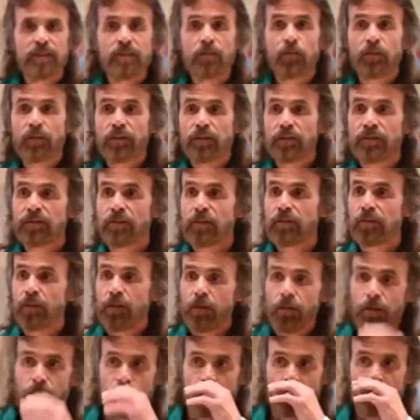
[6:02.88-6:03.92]
to deal with this
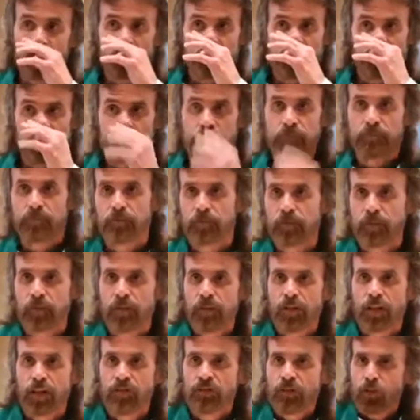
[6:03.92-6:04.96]
alone.
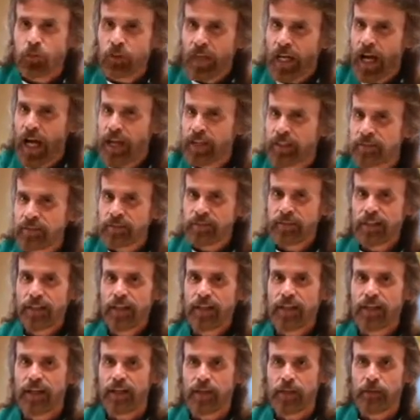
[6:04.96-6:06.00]
And so we kind of
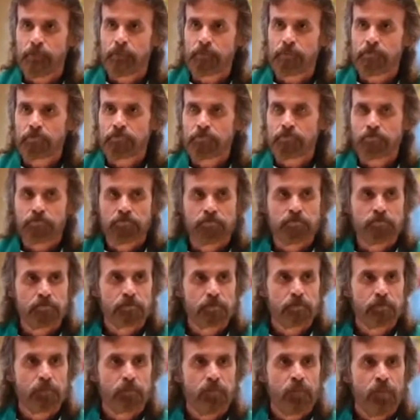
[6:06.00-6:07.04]
see that.
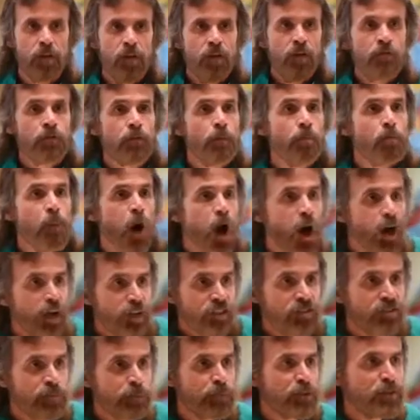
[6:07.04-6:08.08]
From
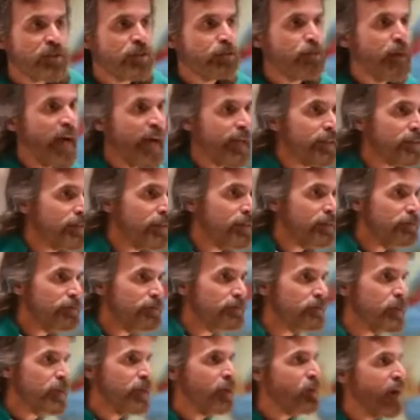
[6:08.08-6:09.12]
Mark's
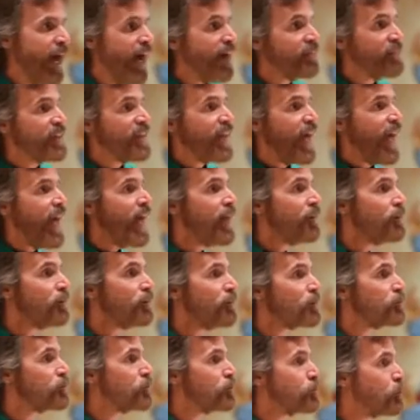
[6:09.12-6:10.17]
perspective, at the
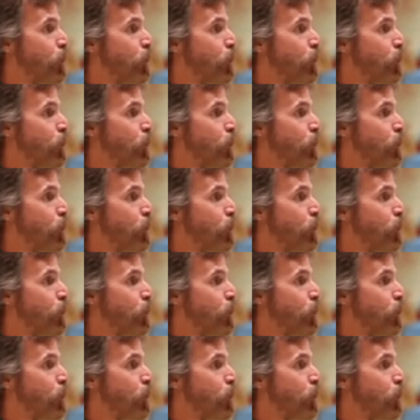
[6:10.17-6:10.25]
end of the